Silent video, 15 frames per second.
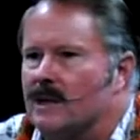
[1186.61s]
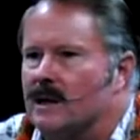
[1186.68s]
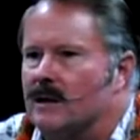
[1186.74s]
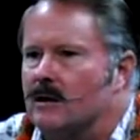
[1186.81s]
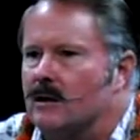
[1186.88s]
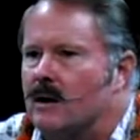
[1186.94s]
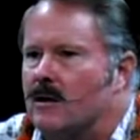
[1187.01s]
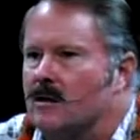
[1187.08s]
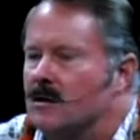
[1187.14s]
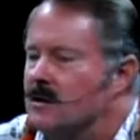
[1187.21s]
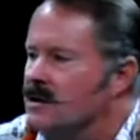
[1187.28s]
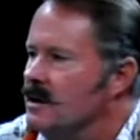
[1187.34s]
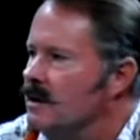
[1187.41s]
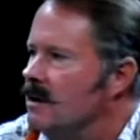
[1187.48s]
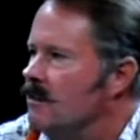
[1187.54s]
million
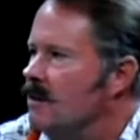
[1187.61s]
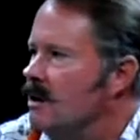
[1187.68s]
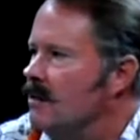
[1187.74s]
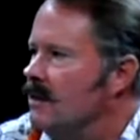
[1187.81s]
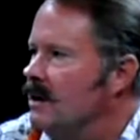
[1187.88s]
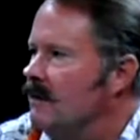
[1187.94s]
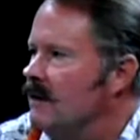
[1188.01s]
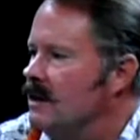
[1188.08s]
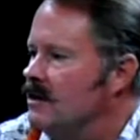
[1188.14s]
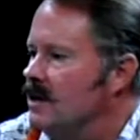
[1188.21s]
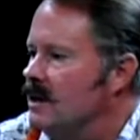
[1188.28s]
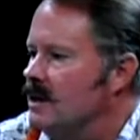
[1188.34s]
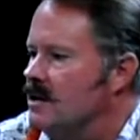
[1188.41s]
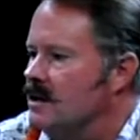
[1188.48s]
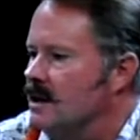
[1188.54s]
that Department of
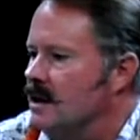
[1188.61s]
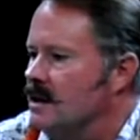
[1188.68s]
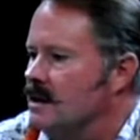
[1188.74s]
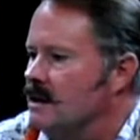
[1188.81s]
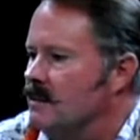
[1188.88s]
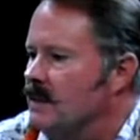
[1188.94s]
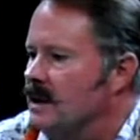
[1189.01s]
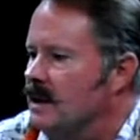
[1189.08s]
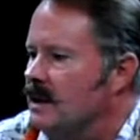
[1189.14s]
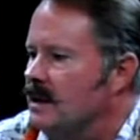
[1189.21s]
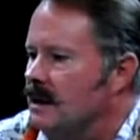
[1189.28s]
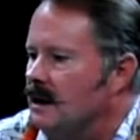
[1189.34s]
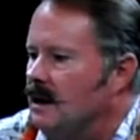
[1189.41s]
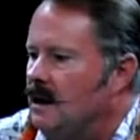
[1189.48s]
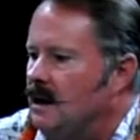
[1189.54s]
Education has to pay.